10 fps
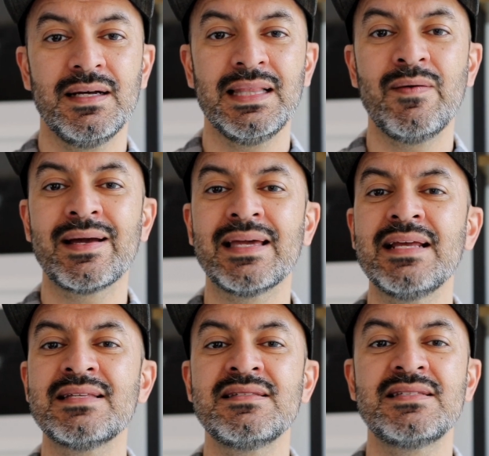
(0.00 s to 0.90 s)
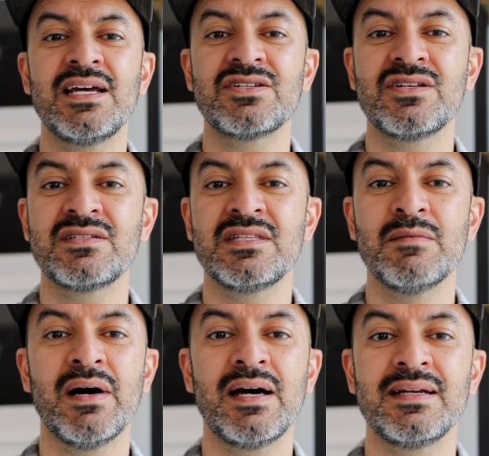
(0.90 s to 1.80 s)
allowing any sensations in
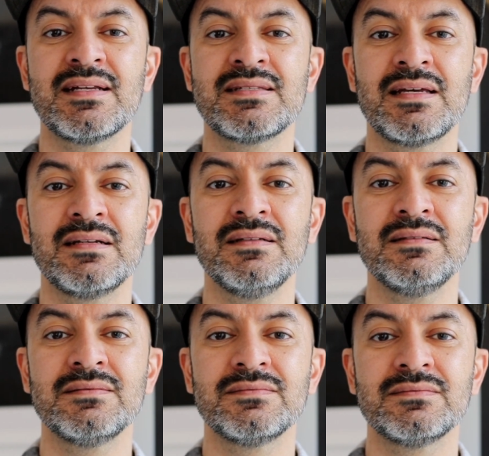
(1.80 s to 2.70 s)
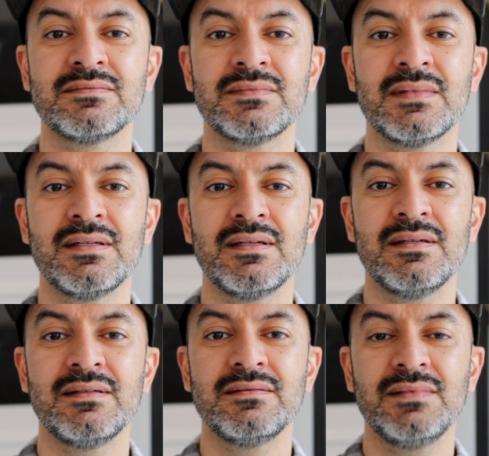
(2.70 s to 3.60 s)
the body to settle,
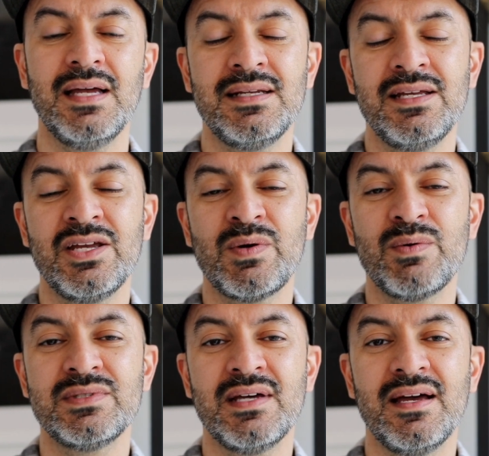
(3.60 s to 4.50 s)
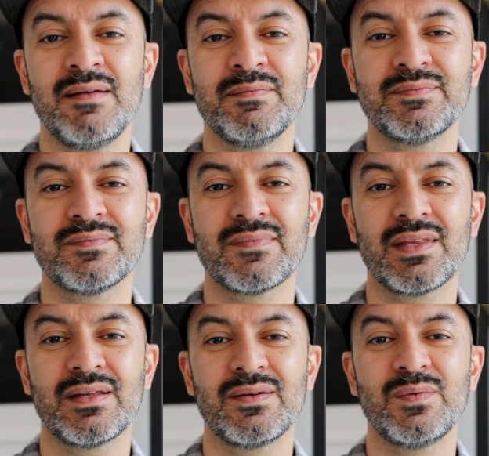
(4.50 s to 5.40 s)
and in your own time,
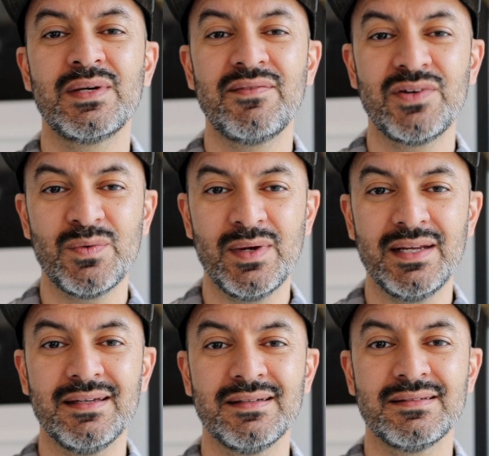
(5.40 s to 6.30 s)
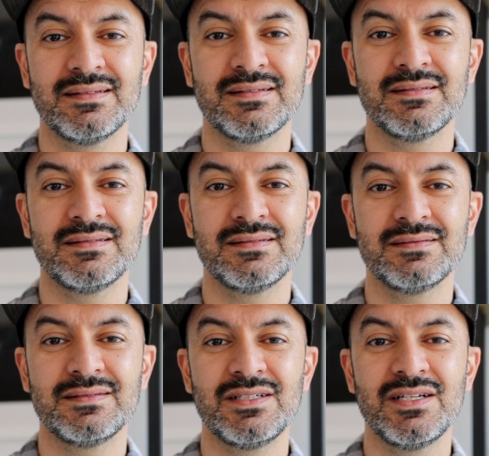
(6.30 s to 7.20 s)
whenever you're ready,
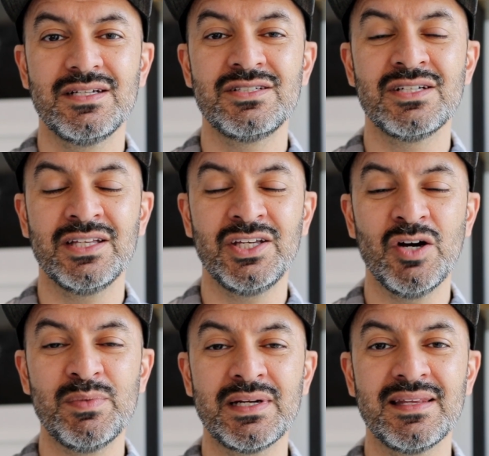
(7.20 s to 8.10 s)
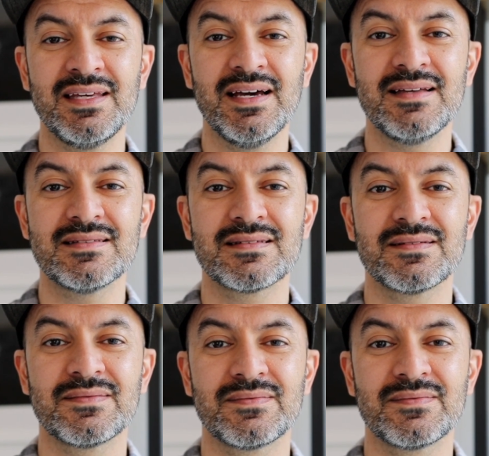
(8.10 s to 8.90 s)
gently opening the eyes.